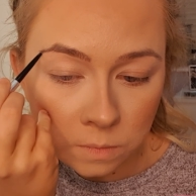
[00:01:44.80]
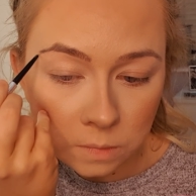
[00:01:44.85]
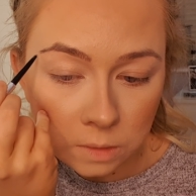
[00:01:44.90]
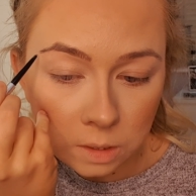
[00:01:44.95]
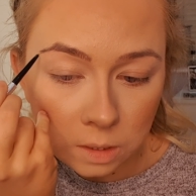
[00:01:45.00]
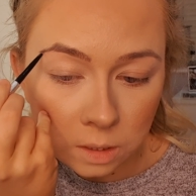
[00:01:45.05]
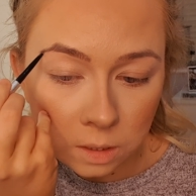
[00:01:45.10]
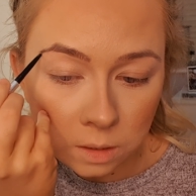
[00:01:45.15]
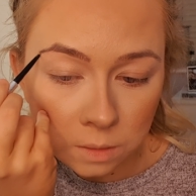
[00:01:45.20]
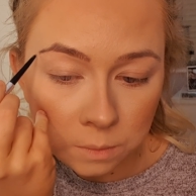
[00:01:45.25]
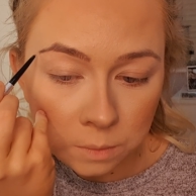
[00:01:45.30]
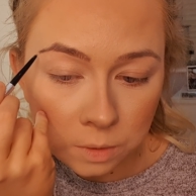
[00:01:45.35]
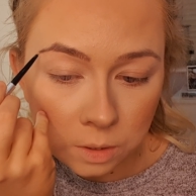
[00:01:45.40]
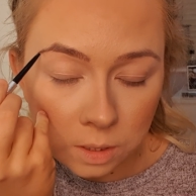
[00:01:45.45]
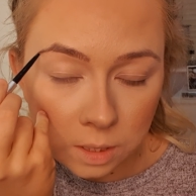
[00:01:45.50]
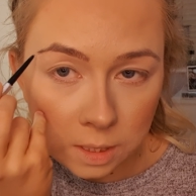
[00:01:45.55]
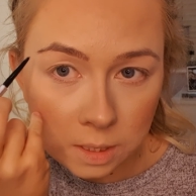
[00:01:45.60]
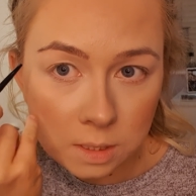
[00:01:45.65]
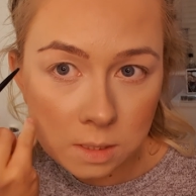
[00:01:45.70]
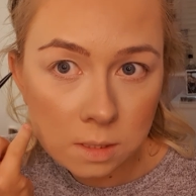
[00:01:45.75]
And I'm going
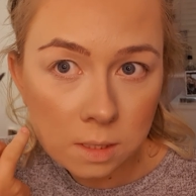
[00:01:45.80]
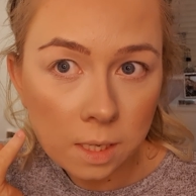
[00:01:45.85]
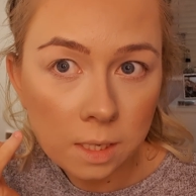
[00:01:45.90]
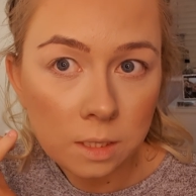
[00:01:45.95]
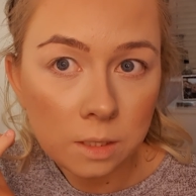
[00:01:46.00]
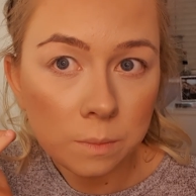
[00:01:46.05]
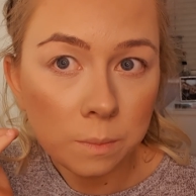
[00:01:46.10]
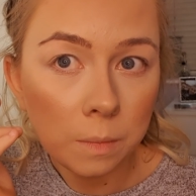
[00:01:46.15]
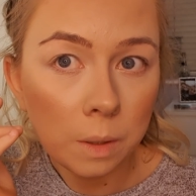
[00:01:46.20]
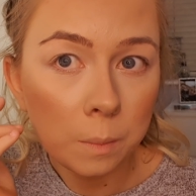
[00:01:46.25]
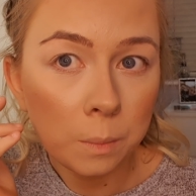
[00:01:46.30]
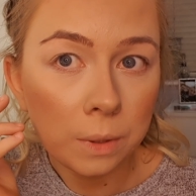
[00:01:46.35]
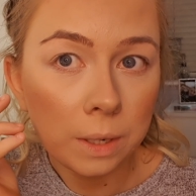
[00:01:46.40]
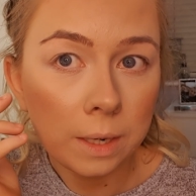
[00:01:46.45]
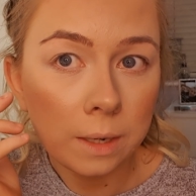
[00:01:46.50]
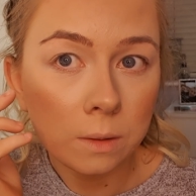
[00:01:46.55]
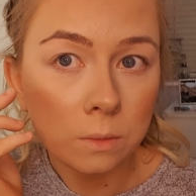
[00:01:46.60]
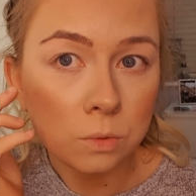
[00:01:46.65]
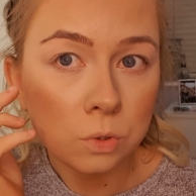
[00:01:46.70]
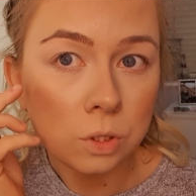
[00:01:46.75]
to extend my
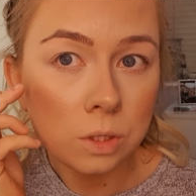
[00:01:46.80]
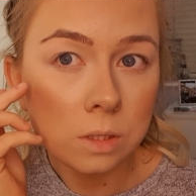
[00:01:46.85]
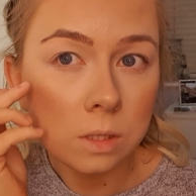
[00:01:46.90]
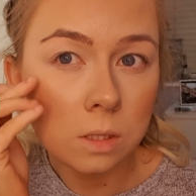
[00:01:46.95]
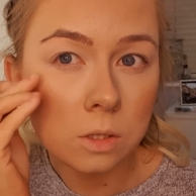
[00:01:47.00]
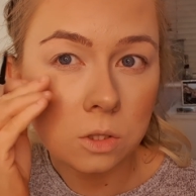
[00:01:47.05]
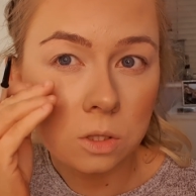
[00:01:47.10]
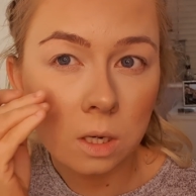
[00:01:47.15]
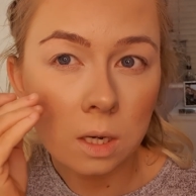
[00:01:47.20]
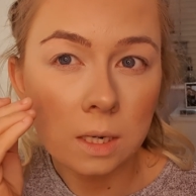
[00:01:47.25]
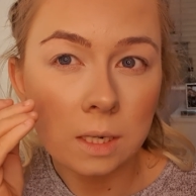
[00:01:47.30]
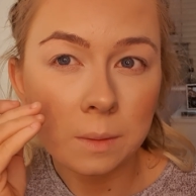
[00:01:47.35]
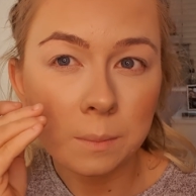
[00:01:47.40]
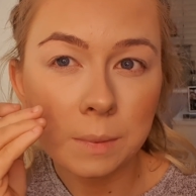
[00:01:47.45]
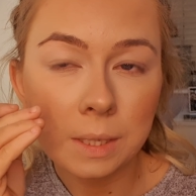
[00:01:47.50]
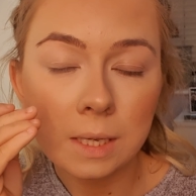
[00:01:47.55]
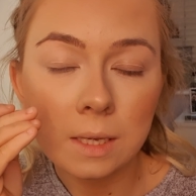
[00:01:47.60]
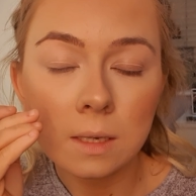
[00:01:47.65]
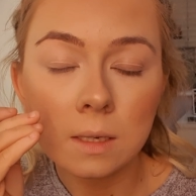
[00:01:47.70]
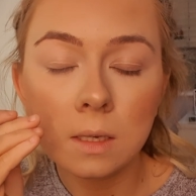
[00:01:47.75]
brow just a tiny
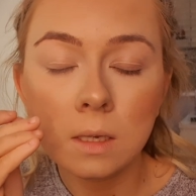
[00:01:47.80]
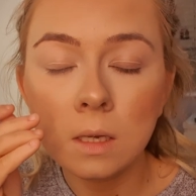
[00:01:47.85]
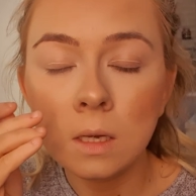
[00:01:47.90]
bit